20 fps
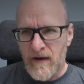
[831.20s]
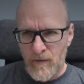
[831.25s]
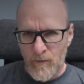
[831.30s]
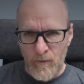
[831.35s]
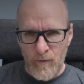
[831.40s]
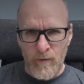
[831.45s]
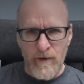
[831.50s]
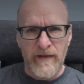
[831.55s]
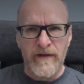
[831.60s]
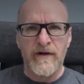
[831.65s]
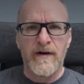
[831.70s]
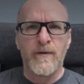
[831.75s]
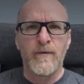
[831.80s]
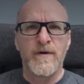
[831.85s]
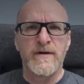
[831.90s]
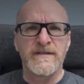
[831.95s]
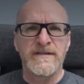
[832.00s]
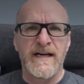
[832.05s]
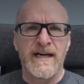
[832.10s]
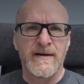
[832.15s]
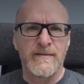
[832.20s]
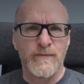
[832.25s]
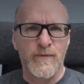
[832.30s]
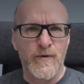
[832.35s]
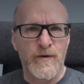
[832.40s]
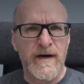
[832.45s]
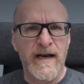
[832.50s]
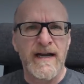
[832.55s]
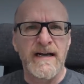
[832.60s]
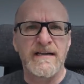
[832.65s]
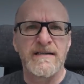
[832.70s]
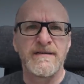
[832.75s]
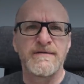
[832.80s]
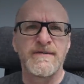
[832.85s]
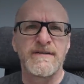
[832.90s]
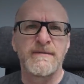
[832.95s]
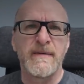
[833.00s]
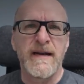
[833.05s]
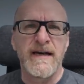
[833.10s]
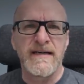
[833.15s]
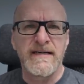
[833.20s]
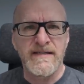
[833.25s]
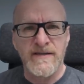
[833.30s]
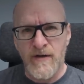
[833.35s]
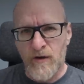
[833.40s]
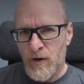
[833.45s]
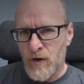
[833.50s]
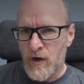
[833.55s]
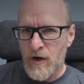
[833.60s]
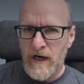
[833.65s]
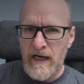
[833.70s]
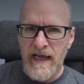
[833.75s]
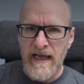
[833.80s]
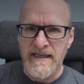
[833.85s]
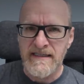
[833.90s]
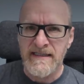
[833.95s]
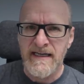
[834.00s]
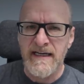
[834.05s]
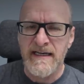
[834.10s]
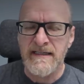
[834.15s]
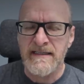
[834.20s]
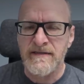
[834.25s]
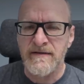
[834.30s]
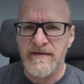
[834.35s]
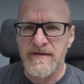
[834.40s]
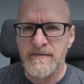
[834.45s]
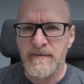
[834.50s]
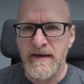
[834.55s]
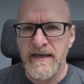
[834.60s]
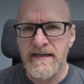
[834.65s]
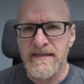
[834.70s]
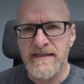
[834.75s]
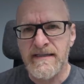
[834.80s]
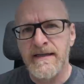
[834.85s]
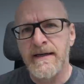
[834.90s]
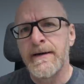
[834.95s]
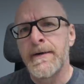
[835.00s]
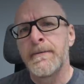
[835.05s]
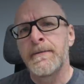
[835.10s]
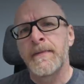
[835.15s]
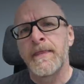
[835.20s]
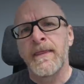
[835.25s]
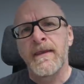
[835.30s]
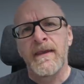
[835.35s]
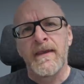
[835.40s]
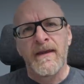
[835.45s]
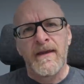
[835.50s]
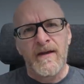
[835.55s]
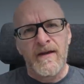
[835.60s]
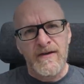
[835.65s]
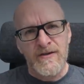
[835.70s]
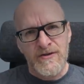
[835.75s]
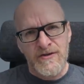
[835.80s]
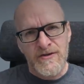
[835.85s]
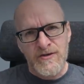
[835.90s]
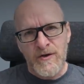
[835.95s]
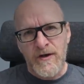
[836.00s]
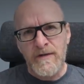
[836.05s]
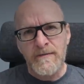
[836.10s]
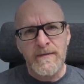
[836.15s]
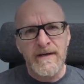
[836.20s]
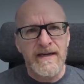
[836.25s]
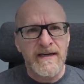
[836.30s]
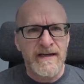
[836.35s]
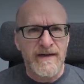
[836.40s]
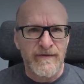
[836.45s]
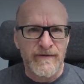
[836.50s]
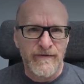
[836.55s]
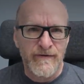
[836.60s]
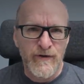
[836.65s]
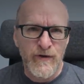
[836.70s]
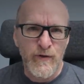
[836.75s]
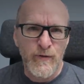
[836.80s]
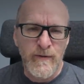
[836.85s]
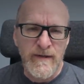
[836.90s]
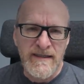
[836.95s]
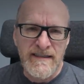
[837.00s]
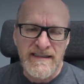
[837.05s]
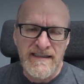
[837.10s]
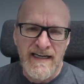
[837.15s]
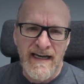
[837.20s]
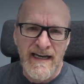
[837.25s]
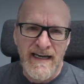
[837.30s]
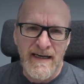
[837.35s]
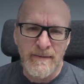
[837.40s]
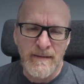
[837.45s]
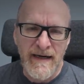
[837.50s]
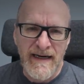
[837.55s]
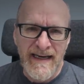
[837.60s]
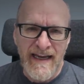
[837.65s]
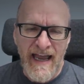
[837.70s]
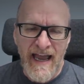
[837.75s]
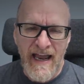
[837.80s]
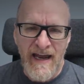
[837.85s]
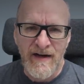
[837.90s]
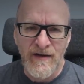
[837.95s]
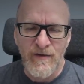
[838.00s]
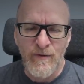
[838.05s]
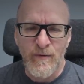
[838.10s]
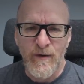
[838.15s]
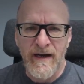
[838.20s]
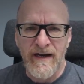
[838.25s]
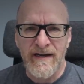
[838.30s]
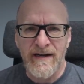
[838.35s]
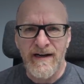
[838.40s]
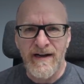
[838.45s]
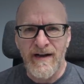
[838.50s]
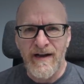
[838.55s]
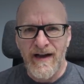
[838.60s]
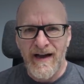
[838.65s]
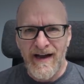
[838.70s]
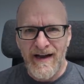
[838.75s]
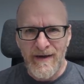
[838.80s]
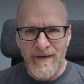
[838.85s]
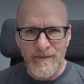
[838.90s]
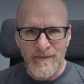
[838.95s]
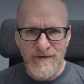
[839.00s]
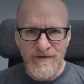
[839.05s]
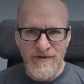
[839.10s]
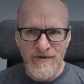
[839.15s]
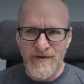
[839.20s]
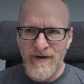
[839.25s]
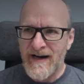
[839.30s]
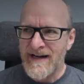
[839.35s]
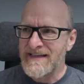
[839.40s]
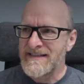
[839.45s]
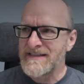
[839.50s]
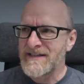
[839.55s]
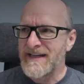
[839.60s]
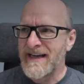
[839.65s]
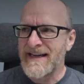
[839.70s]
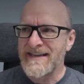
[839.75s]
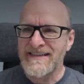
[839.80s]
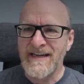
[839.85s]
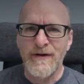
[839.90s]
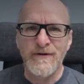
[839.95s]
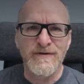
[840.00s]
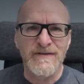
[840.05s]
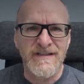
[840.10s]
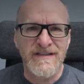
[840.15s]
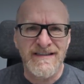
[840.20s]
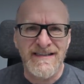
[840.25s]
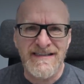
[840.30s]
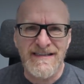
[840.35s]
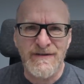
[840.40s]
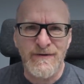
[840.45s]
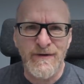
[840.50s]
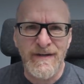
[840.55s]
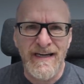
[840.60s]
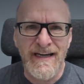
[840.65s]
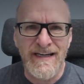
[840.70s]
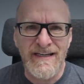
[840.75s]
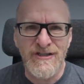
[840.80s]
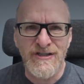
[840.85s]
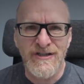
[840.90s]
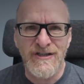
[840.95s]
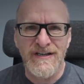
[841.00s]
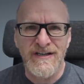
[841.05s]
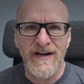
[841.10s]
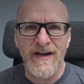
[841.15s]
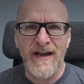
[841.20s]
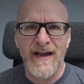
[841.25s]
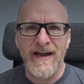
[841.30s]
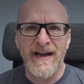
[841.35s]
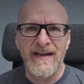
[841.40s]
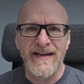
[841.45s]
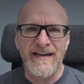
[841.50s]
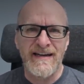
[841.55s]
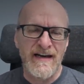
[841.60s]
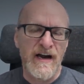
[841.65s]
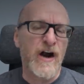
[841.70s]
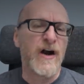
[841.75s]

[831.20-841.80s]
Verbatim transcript: whether I want to add more negative space or less negative space. Join me in a few weeks' time again when I'm trying to get out to this location uh, in